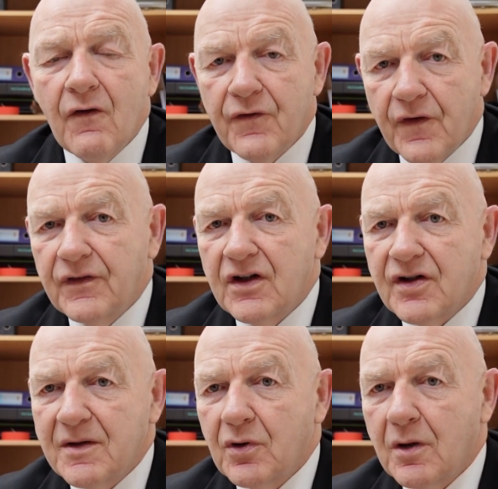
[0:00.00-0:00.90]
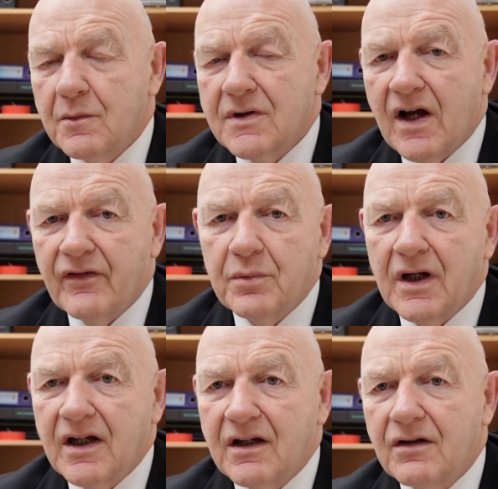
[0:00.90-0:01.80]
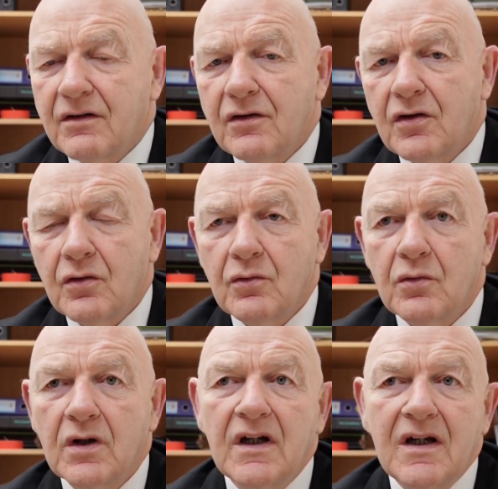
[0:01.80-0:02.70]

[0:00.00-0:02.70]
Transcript: 53 pubs have applied to